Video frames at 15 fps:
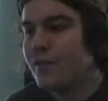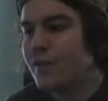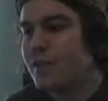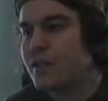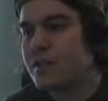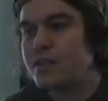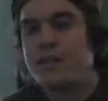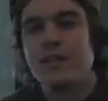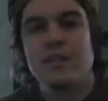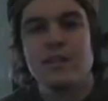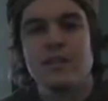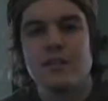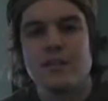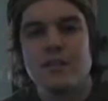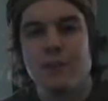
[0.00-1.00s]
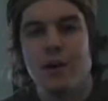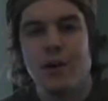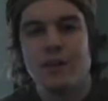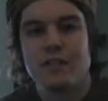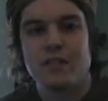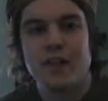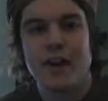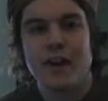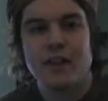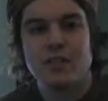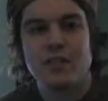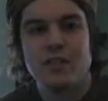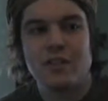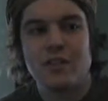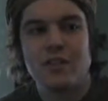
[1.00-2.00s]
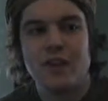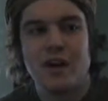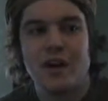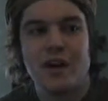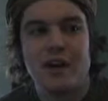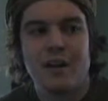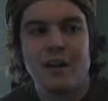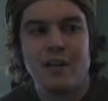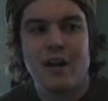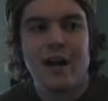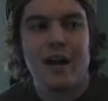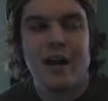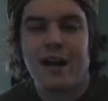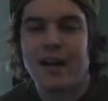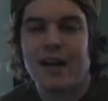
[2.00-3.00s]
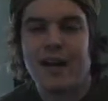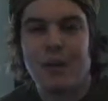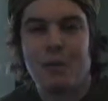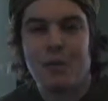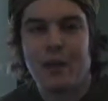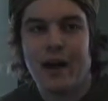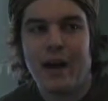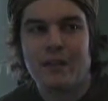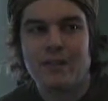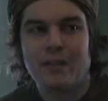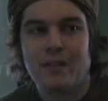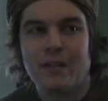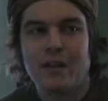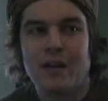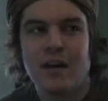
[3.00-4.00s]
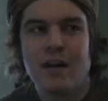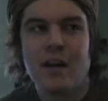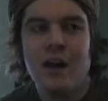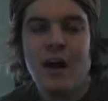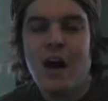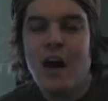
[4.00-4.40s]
Get to see some elves in action. I got a couple laughs in there.